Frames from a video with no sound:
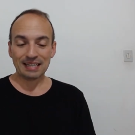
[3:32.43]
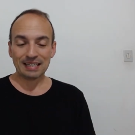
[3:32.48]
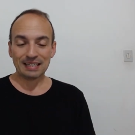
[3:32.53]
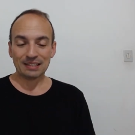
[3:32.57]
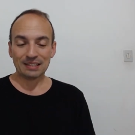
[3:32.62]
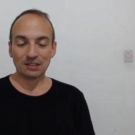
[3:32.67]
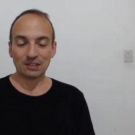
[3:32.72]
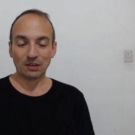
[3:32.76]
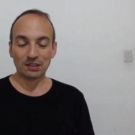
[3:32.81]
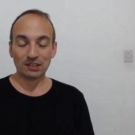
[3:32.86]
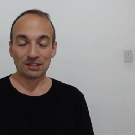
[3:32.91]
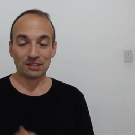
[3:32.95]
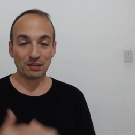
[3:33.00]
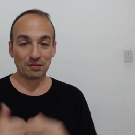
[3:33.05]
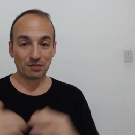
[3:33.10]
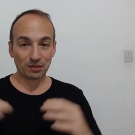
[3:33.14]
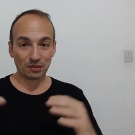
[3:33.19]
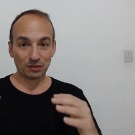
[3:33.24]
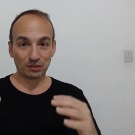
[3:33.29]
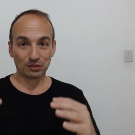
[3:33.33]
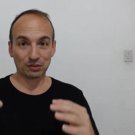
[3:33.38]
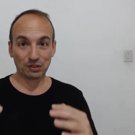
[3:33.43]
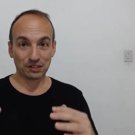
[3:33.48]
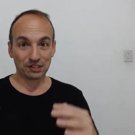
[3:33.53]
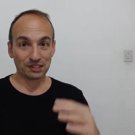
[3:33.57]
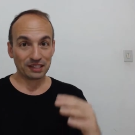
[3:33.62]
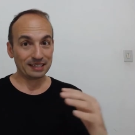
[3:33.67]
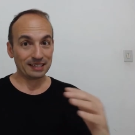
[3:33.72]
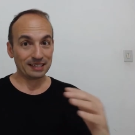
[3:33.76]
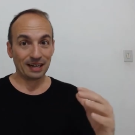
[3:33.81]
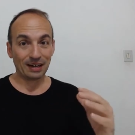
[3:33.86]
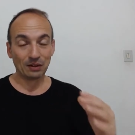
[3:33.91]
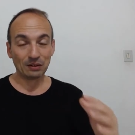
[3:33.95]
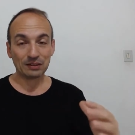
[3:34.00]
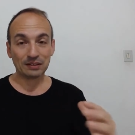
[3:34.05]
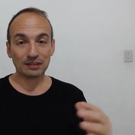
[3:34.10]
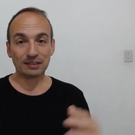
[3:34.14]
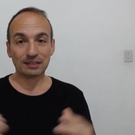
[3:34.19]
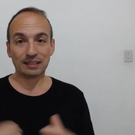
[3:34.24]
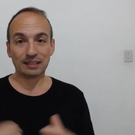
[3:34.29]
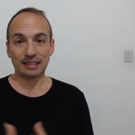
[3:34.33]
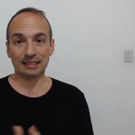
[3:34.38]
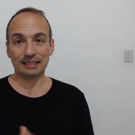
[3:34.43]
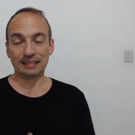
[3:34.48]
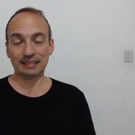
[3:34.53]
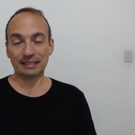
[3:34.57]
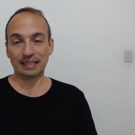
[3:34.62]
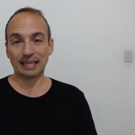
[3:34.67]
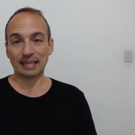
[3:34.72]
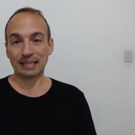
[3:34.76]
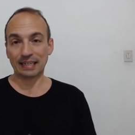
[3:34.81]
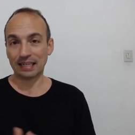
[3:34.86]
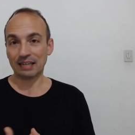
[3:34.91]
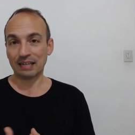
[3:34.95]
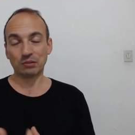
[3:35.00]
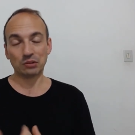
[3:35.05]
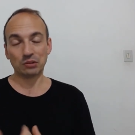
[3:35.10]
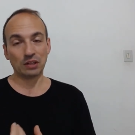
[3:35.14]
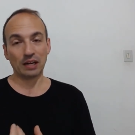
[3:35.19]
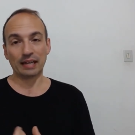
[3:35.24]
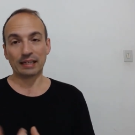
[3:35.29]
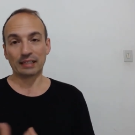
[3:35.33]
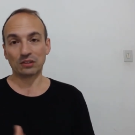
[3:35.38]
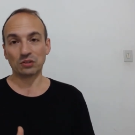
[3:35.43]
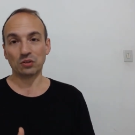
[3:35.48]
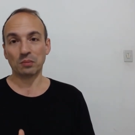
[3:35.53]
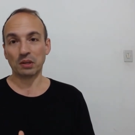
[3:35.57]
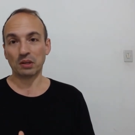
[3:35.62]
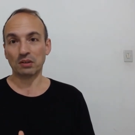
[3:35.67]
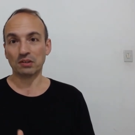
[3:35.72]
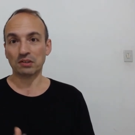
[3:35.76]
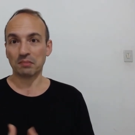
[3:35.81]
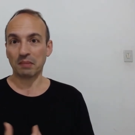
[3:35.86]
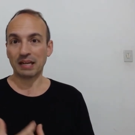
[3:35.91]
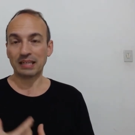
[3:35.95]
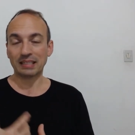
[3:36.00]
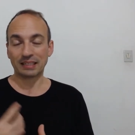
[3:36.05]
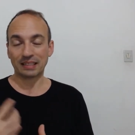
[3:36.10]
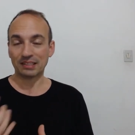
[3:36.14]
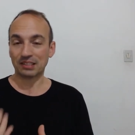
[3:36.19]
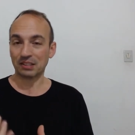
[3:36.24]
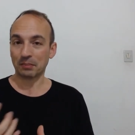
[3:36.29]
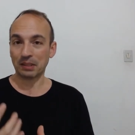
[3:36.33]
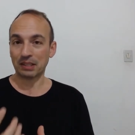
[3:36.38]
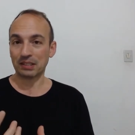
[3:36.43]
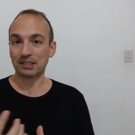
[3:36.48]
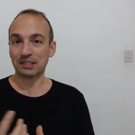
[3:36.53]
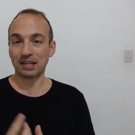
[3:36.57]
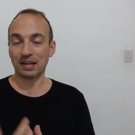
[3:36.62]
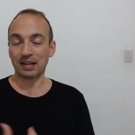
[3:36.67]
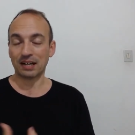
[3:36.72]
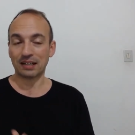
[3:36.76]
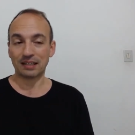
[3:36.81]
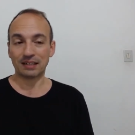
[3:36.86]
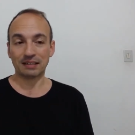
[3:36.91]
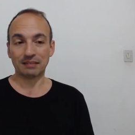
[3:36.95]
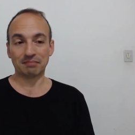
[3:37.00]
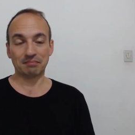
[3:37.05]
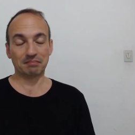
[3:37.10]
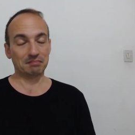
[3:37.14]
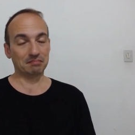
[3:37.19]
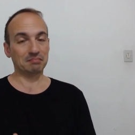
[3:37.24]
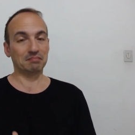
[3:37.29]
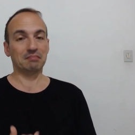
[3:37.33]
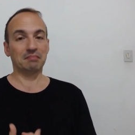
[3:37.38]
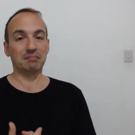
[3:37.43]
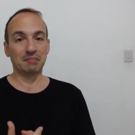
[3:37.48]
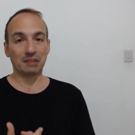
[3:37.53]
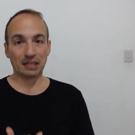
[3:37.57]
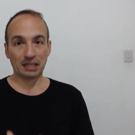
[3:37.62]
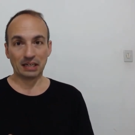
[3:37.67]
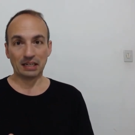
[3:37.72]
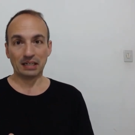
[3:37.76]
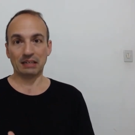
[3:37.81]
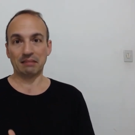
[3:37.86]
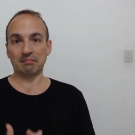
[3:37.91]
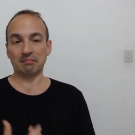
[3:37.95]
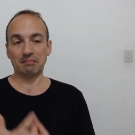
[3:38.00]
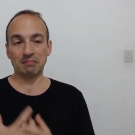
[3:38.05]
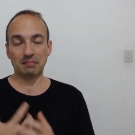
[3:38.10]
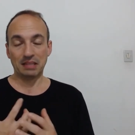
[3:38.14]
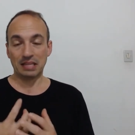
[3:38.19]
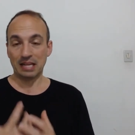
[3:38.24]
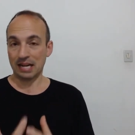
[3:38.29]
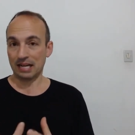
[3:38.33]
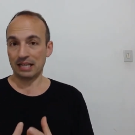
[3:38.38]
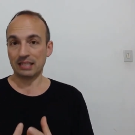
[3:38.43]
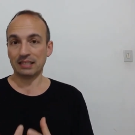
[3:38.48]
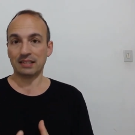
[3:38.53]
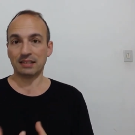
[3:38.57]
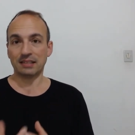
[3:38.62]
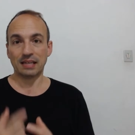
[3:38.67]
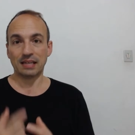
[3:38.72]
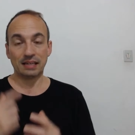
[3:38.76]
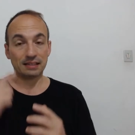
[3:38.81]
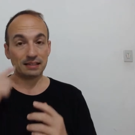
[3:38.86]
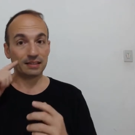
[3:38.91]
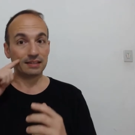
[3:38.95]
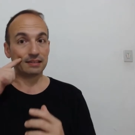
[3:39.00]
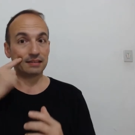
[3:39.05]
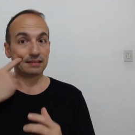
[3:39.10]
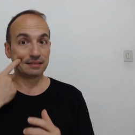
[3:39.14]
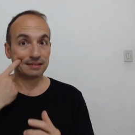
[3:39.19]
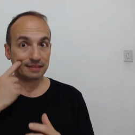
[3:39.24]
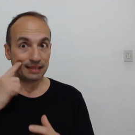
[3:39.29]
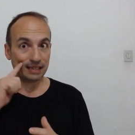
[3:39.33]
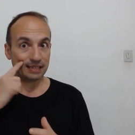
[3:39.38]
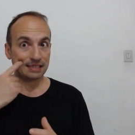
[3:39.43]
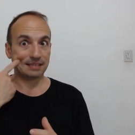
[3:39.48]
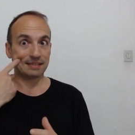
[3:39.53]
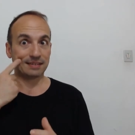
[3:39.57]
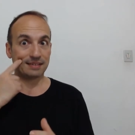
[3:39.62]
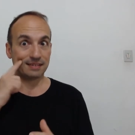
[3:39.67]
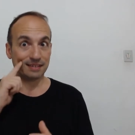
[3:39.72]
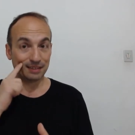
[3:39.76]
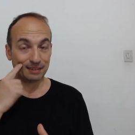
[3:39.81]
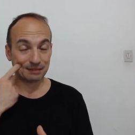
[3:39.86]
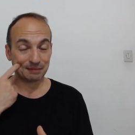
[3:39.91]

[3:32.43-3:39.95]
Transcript: So it's difficult to stand out, and I really would like to, because my recipes are really nice and tasty.